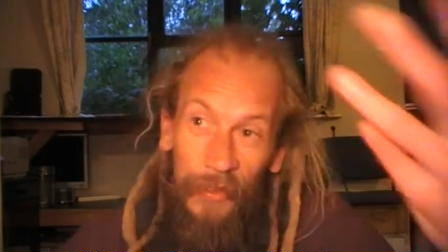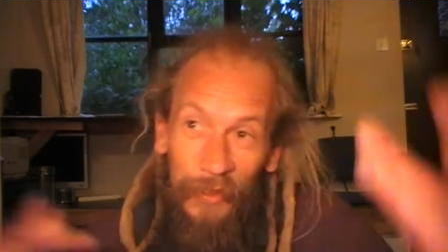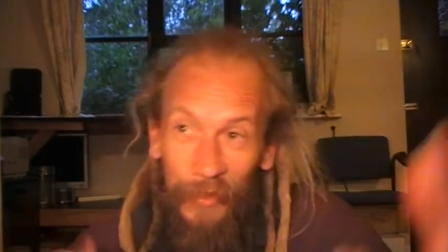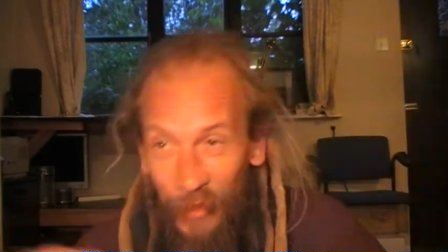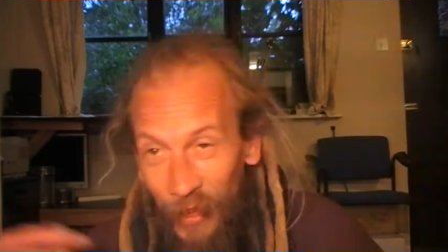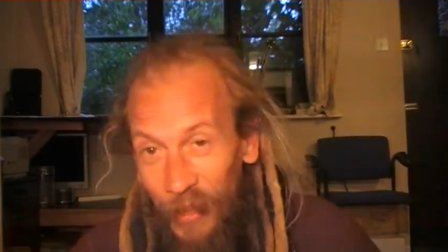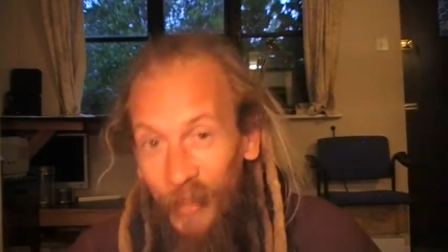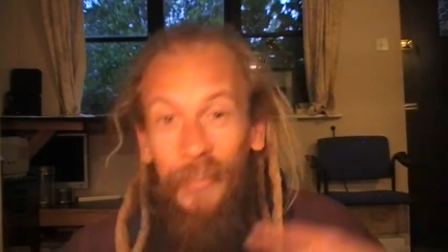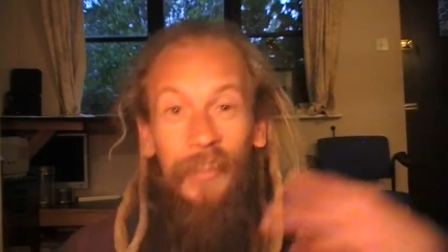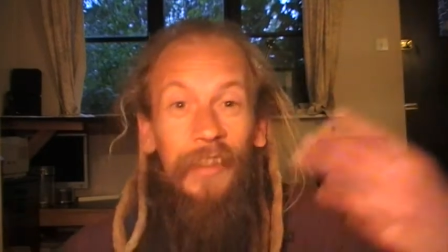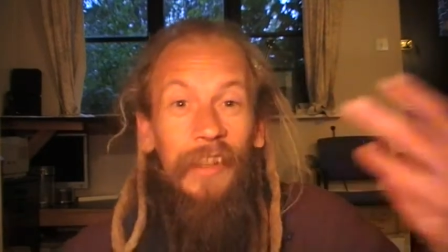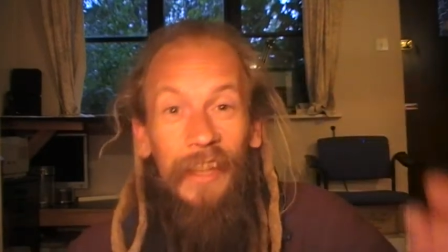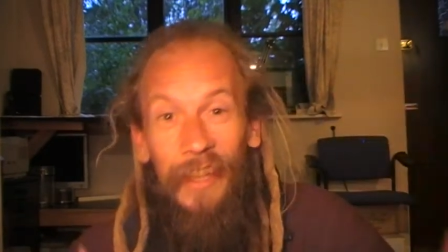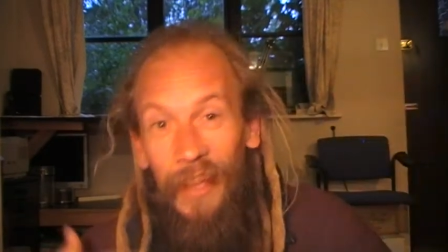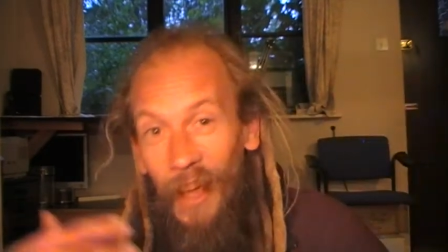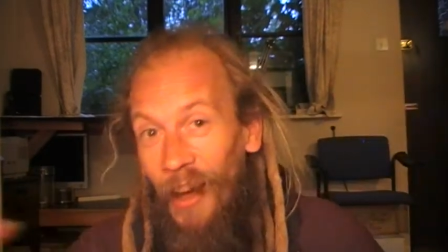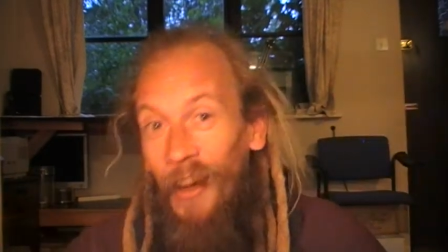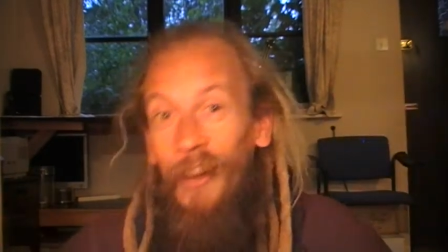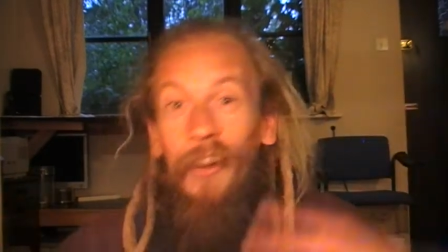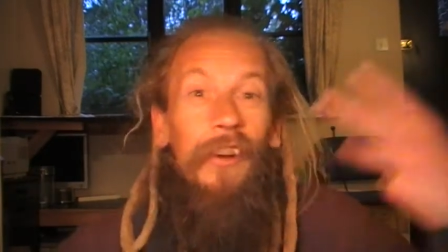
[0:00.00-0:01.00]
thirsty,
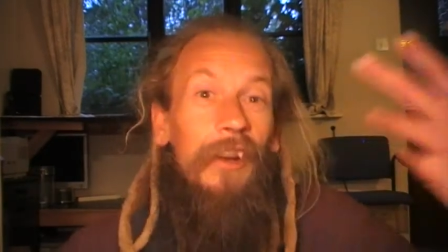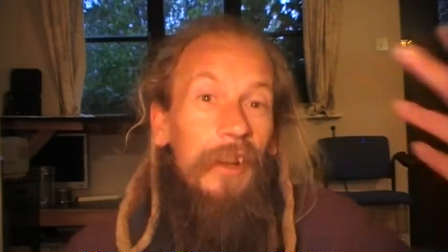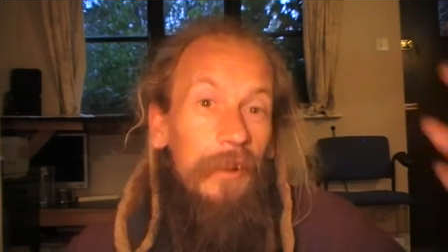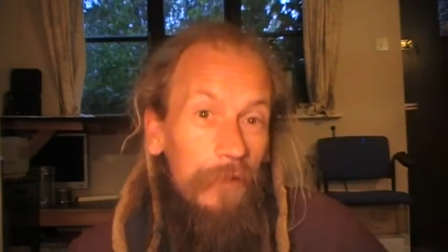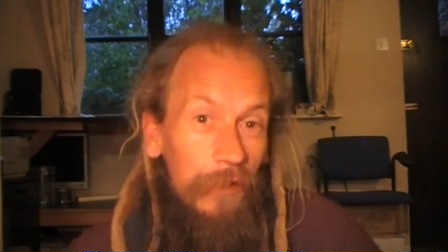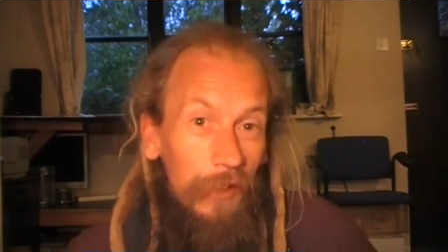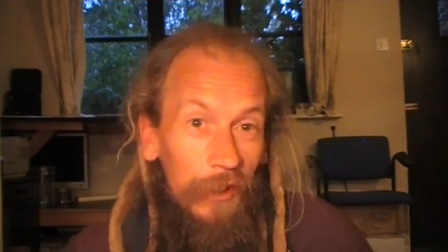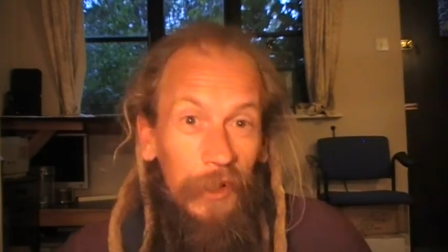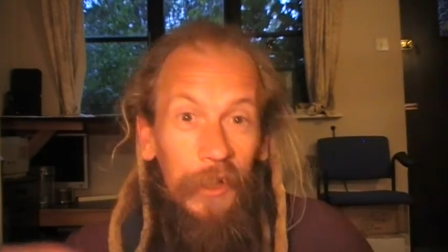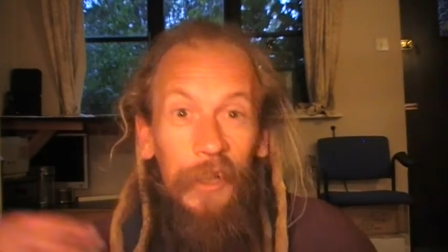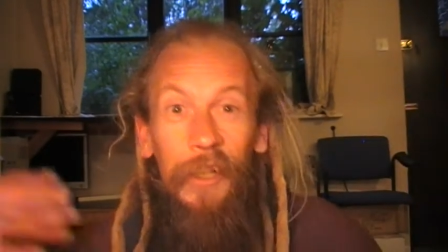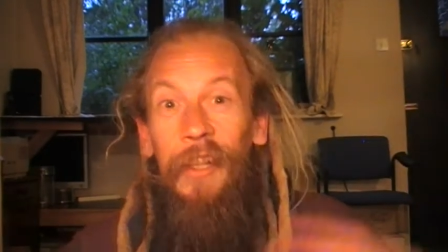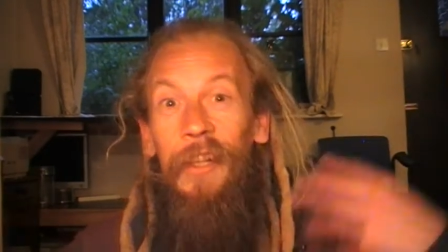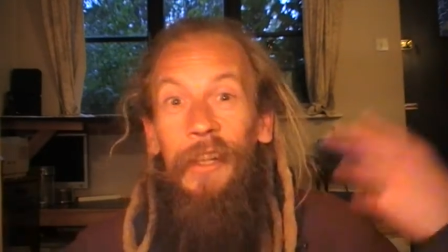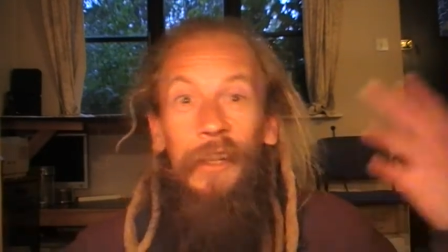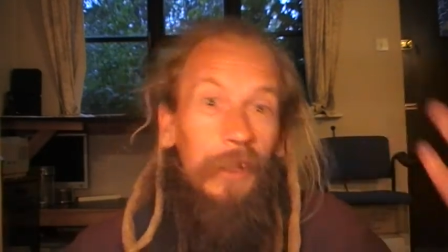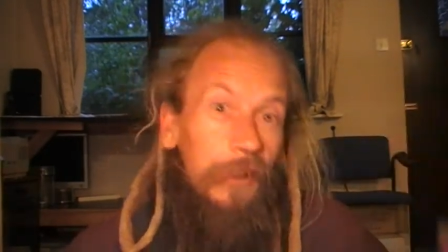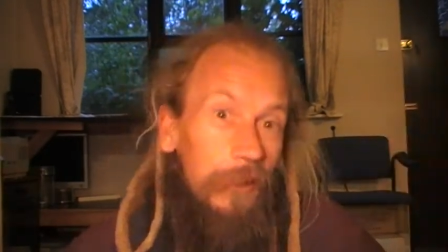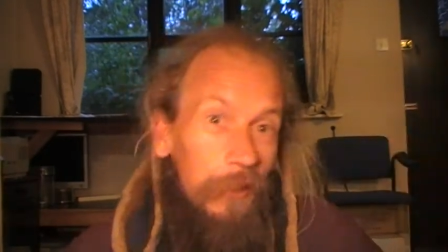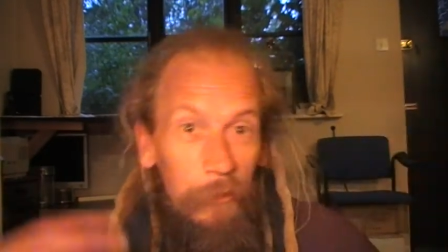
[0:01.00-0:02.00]
hungry for
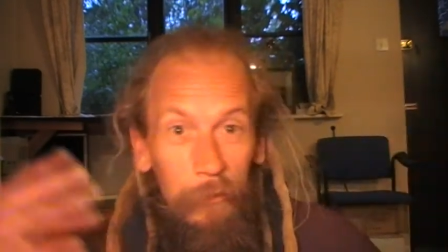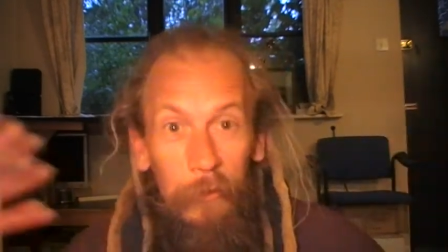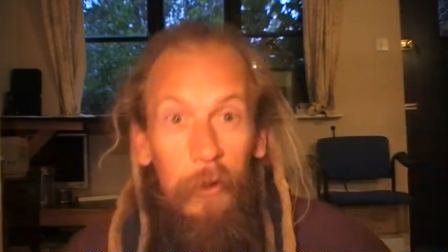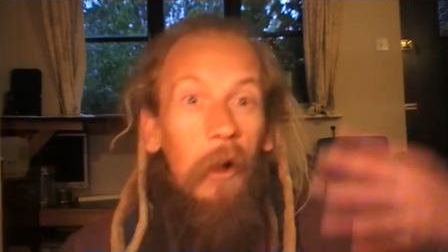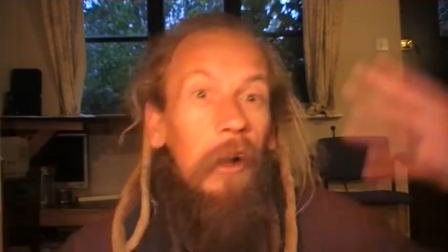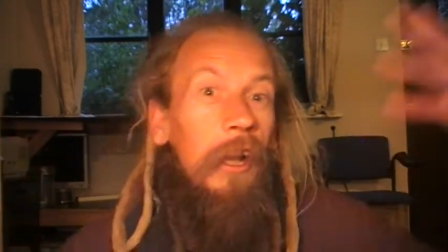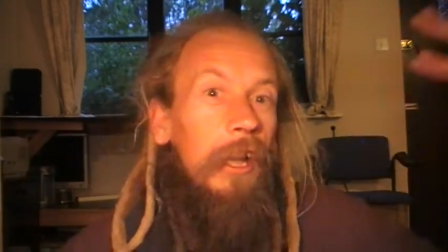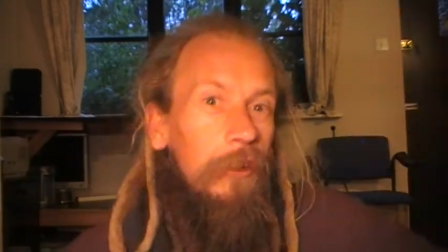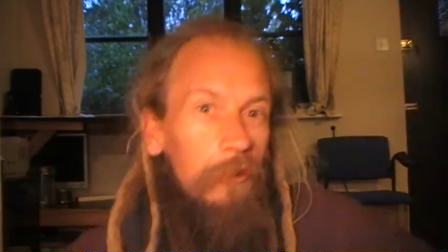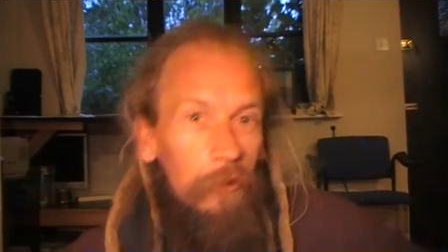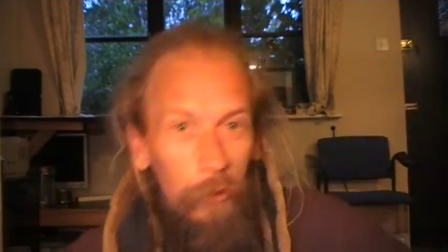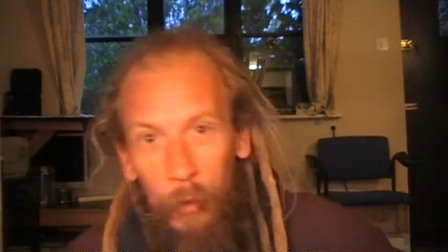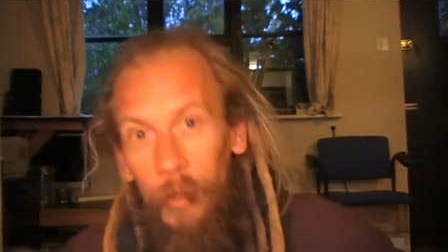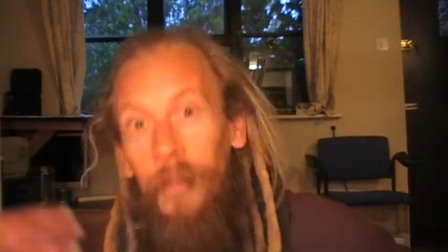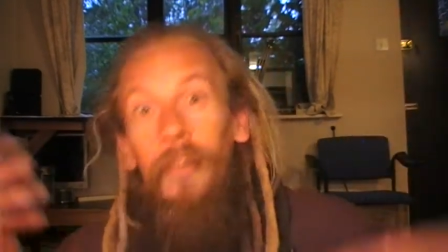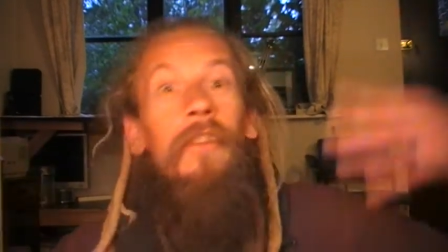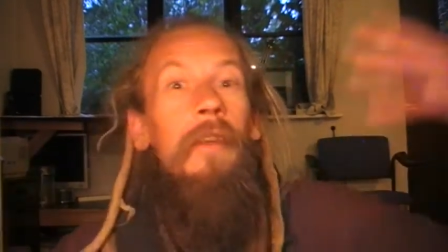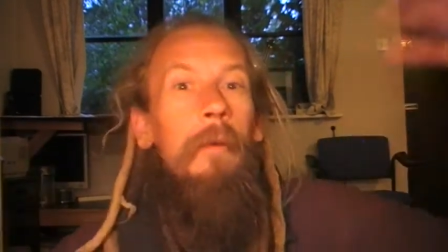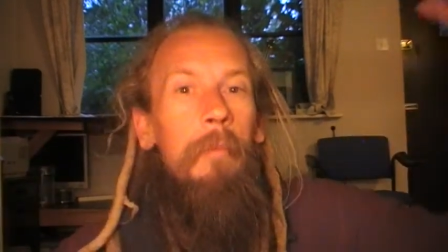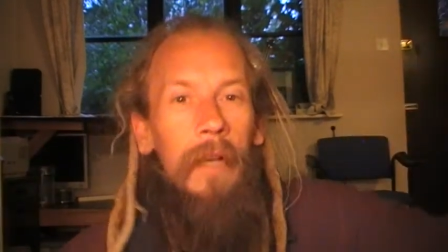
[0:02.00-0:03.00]
some knowledge to
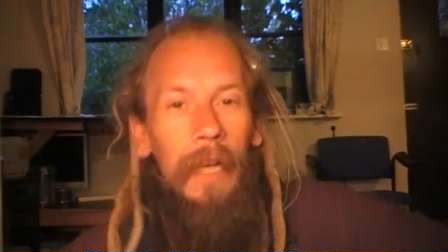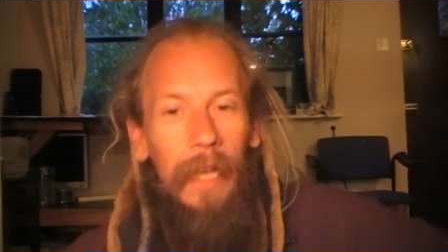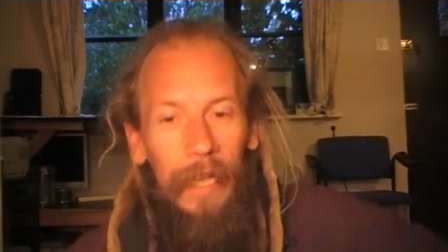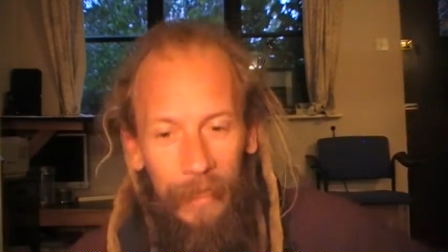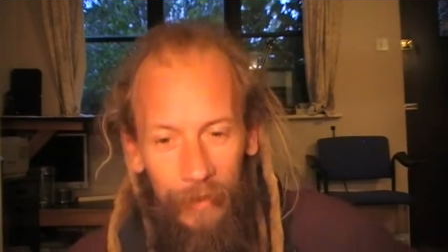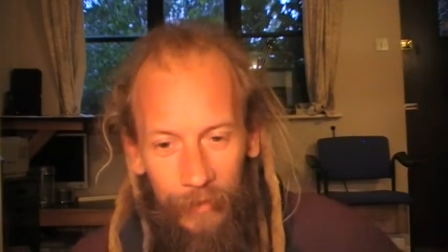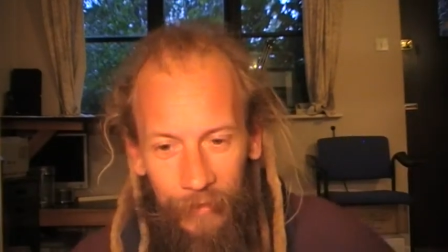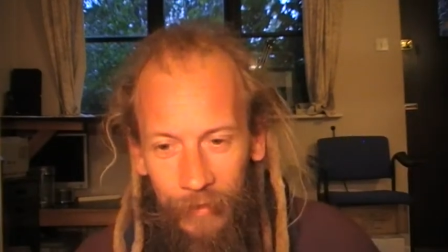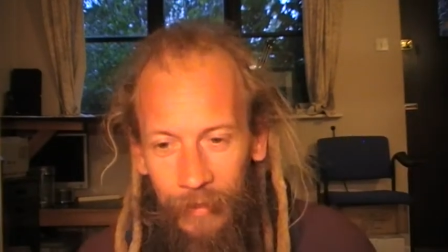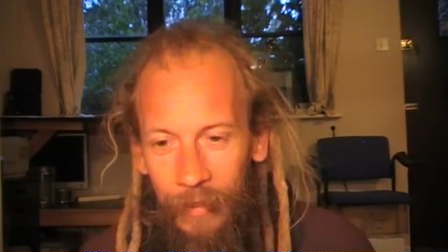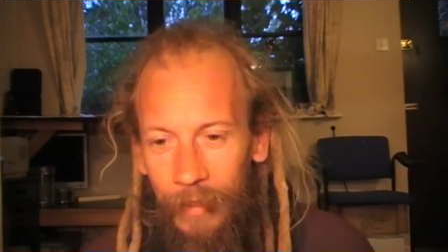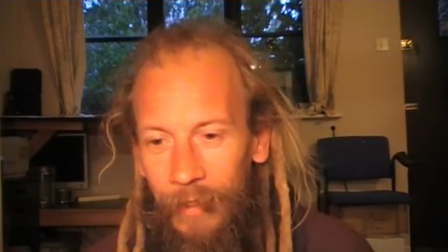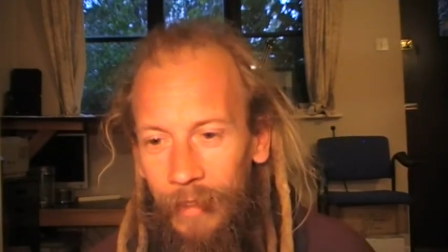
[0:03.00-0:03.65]
assimilate